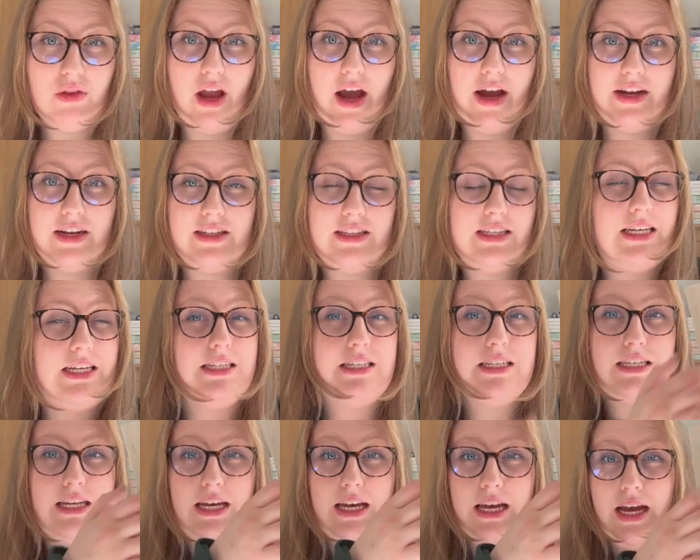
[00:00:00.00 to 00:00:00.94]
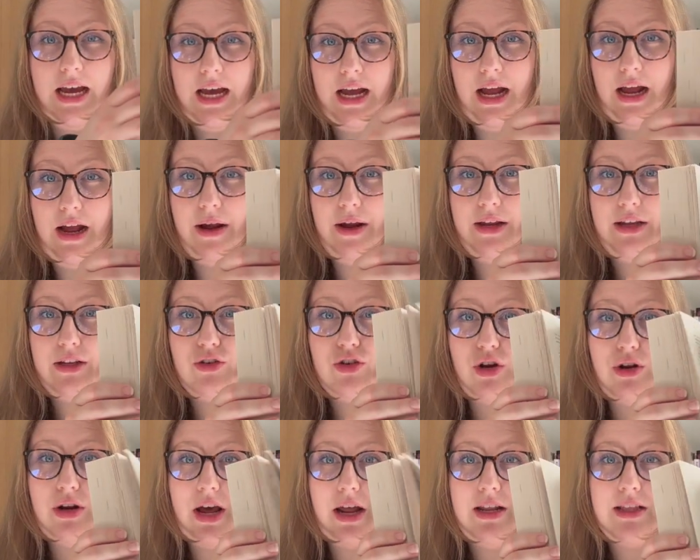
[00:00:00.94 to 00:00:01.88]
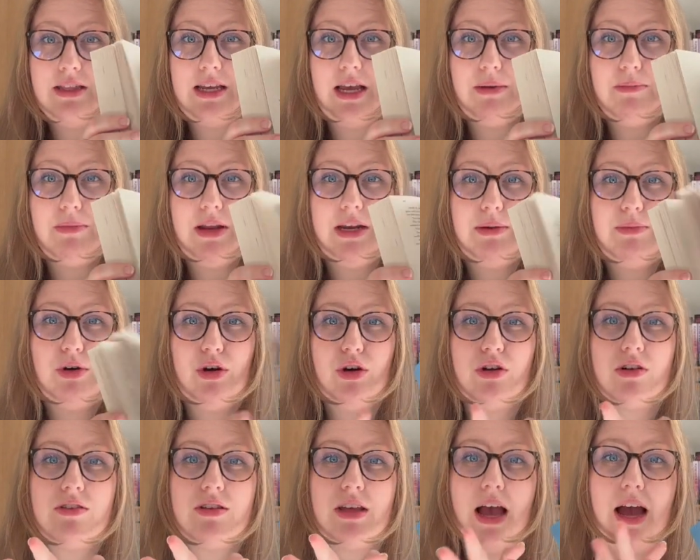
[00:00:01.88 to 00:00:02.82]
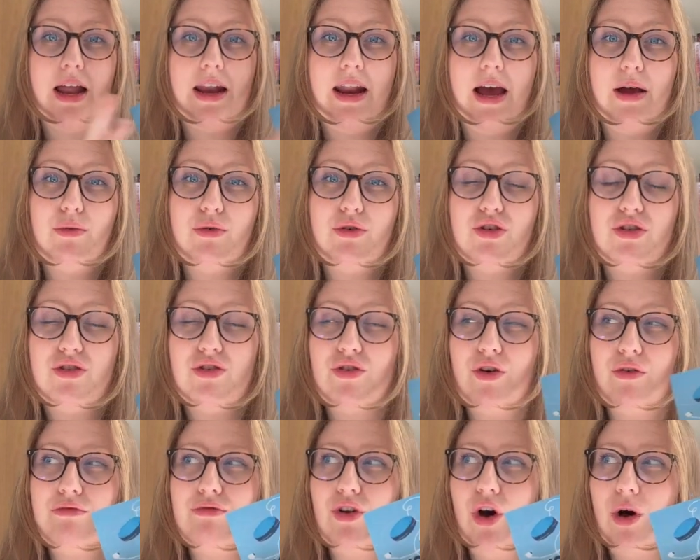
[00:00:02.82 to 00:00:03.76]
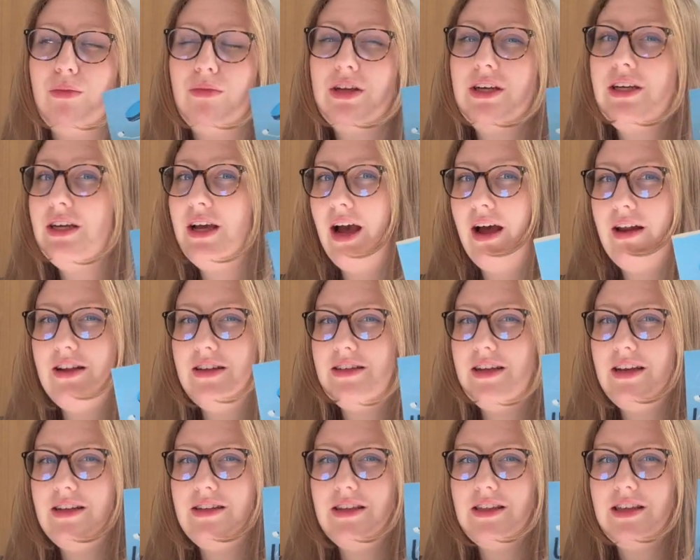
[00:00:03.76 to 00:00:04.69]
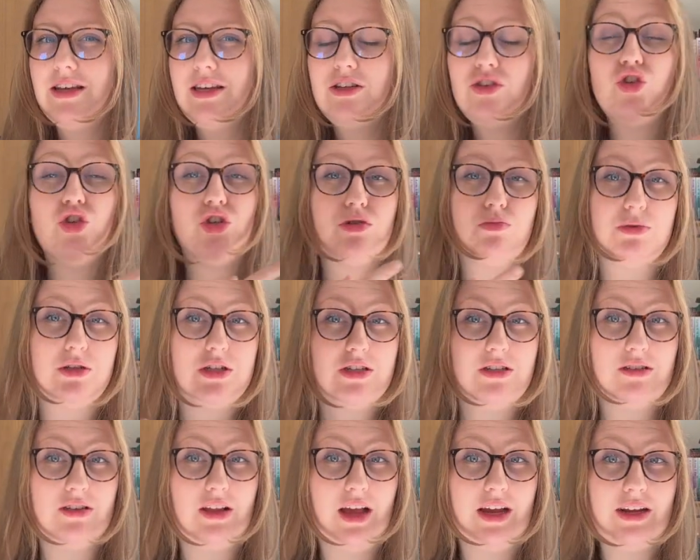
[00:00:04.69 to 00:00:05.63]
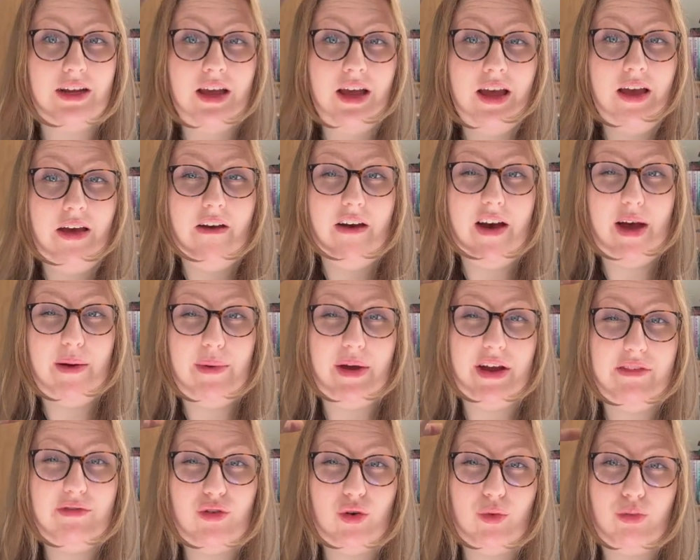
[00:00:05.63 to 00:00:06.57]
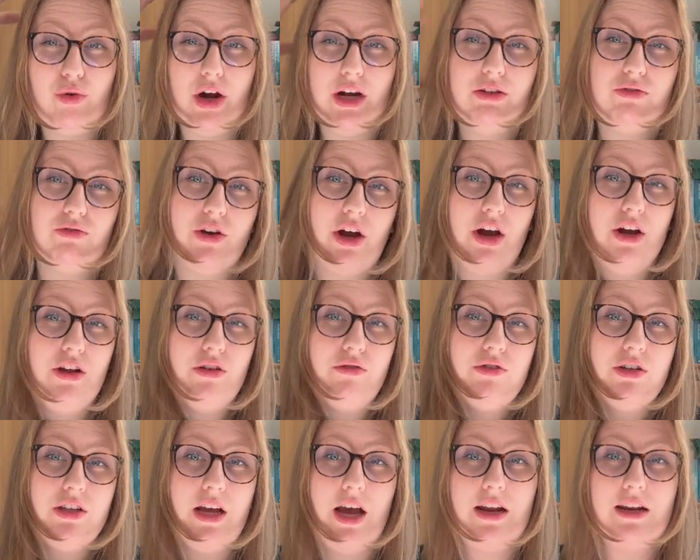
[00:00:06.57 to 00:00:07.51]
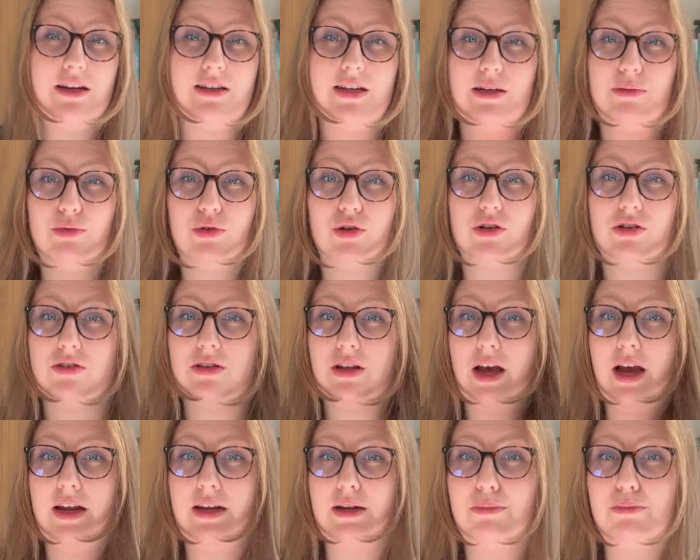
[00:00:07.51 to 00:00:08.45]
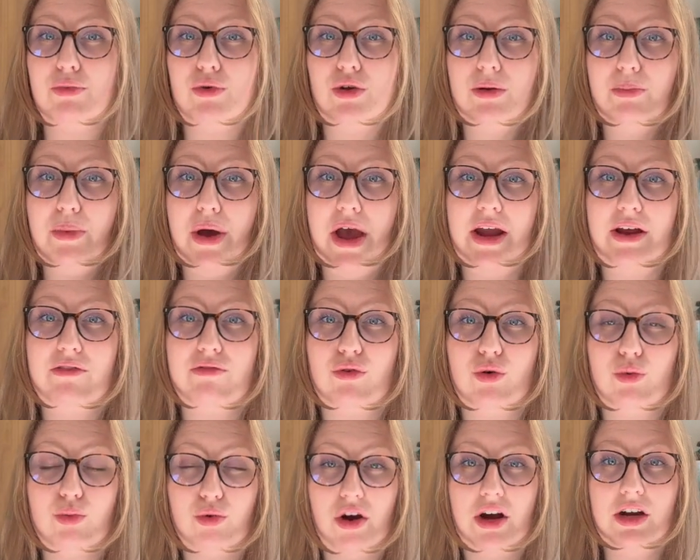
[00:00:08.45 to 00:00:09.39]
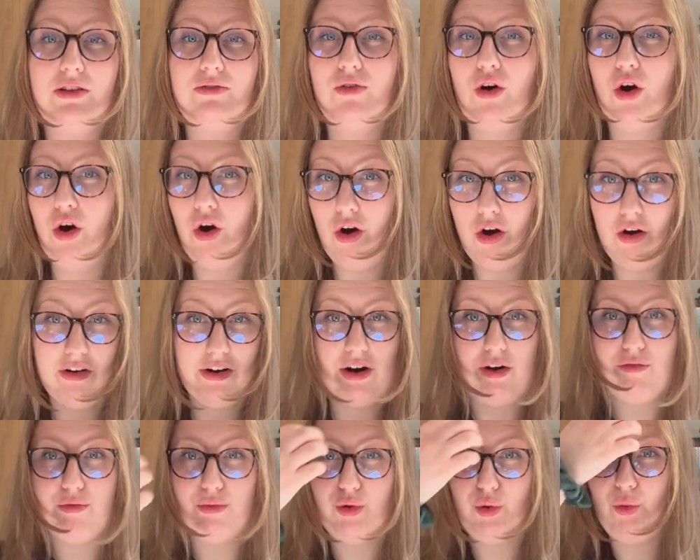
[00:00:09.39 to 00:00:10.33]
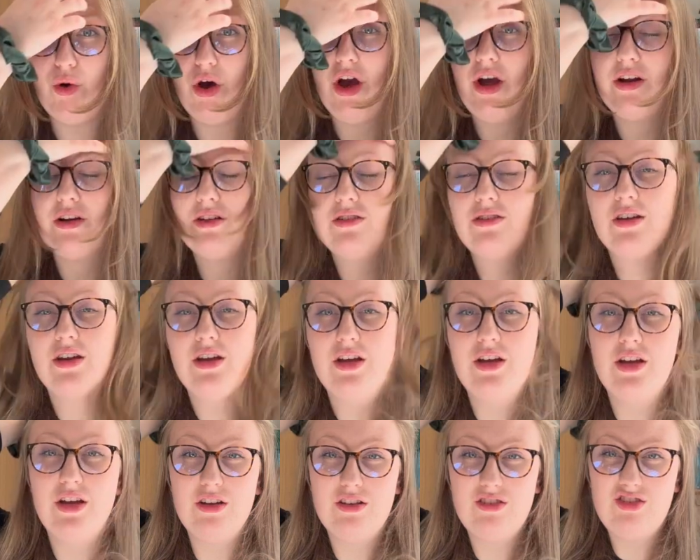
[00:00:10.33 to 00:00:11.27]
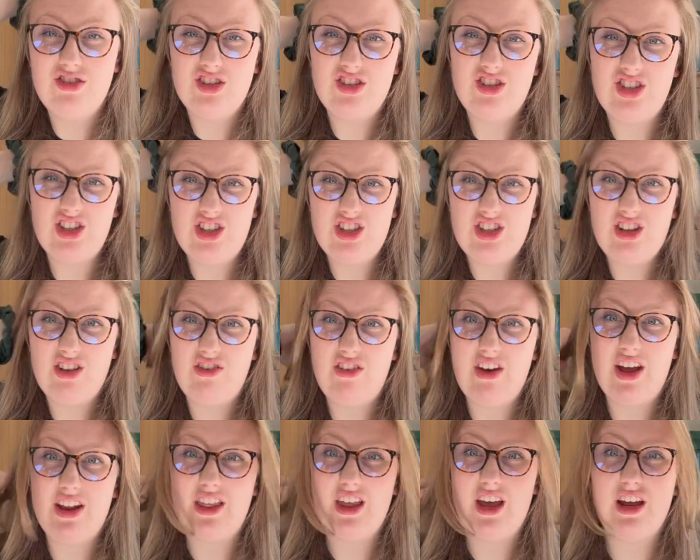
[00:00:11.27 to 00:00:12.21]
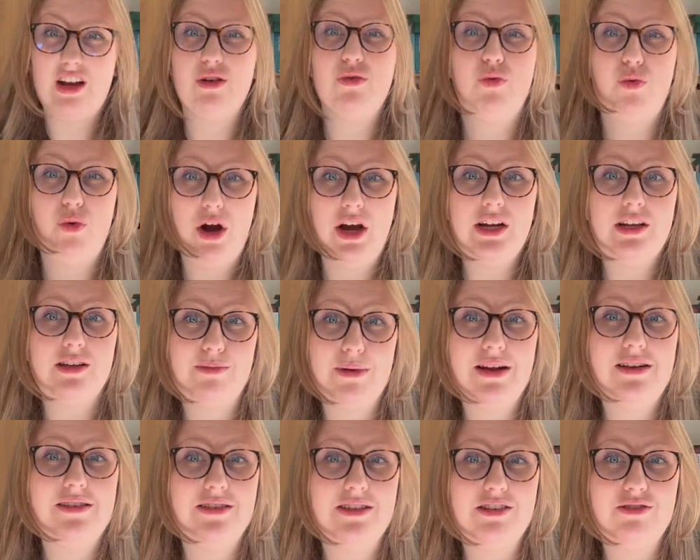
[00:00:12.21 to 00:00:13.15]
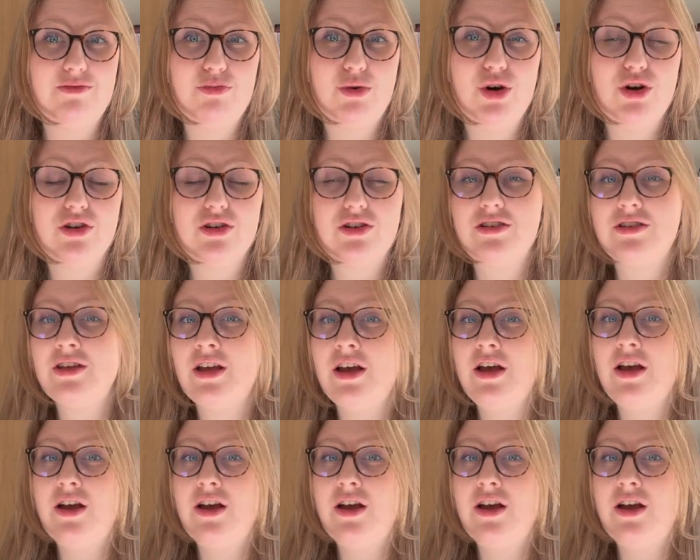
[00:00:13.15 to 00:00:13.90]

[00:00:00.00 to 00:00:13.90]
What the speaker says: I annotated it. I don't annotate many books and I wouldn't have normally annotated this just because like I paid full price for it. I only really annotate books that I didn't pay full price for or I got from the works, just due to the fact they're quite expensive books.